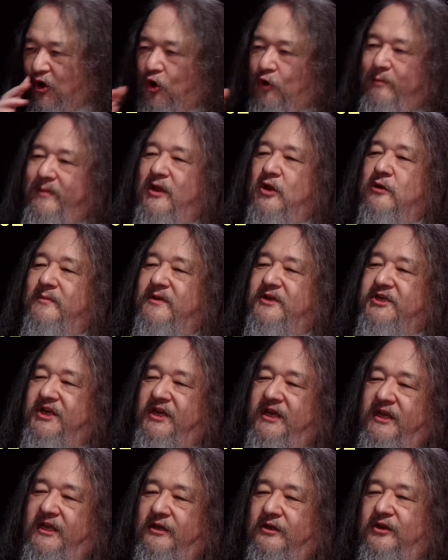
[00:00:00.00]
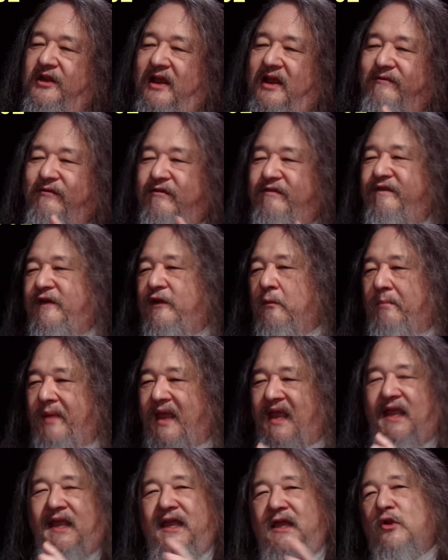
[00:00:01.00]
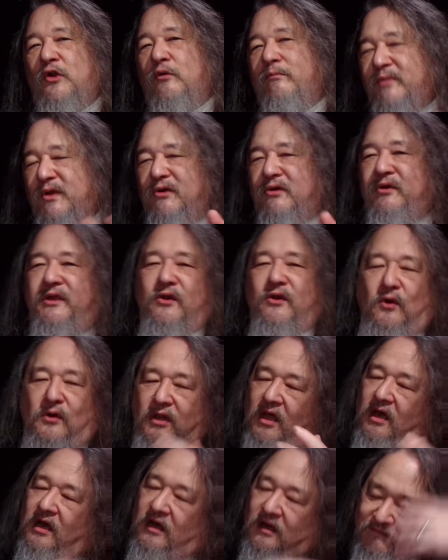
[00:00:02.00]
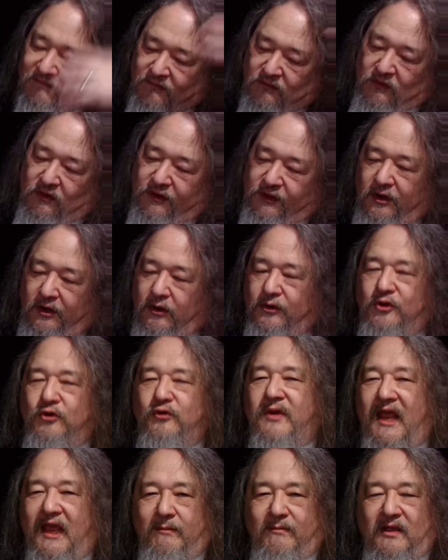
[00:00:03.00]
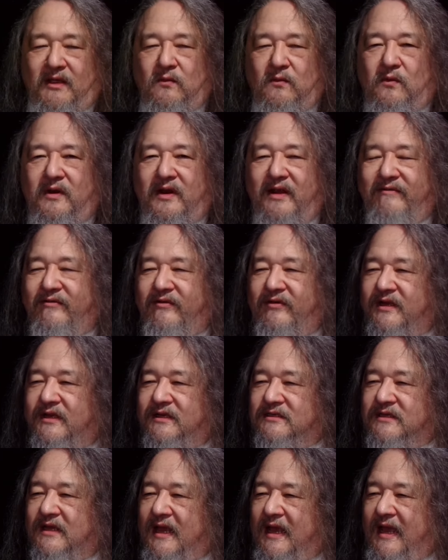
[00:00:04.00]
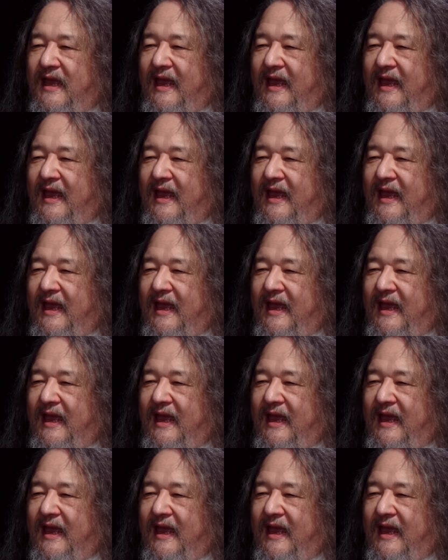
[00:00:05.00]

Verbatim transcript: No mirror machine could ever feel pain or beauty or love or, you know, you name it, whatever it is.